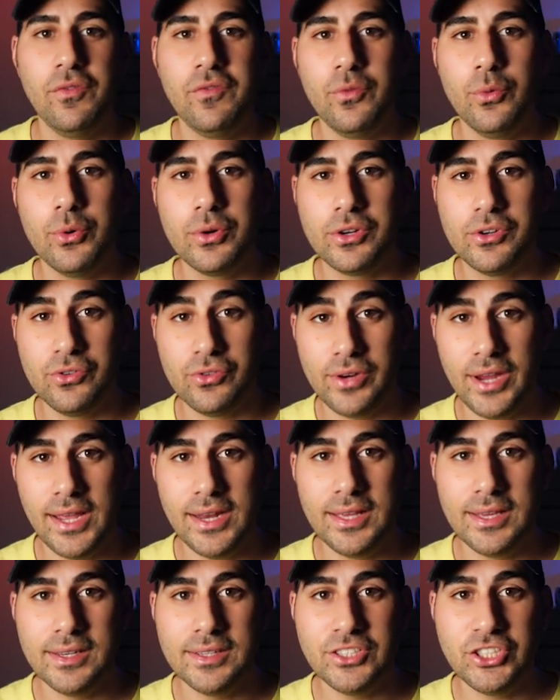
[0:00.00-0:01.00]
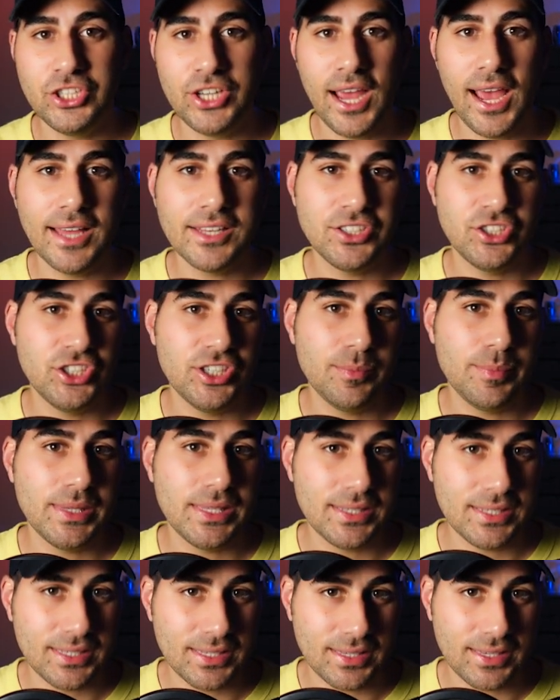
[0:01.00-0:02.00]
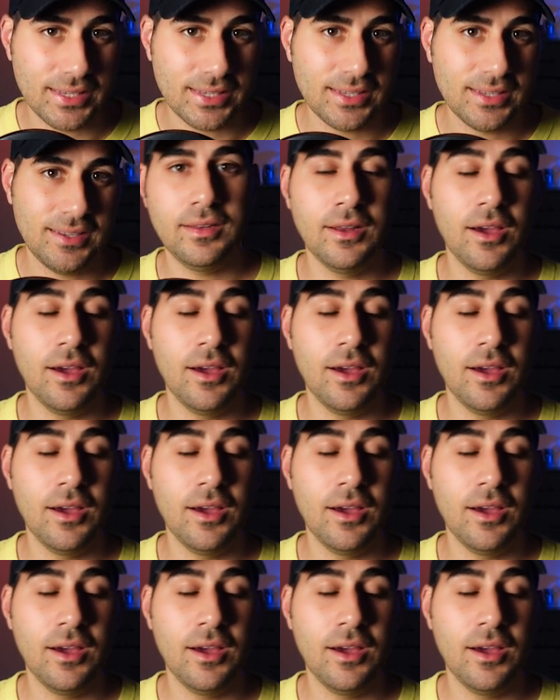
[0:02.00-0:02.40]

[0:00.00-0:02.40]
for creating ChatGPT.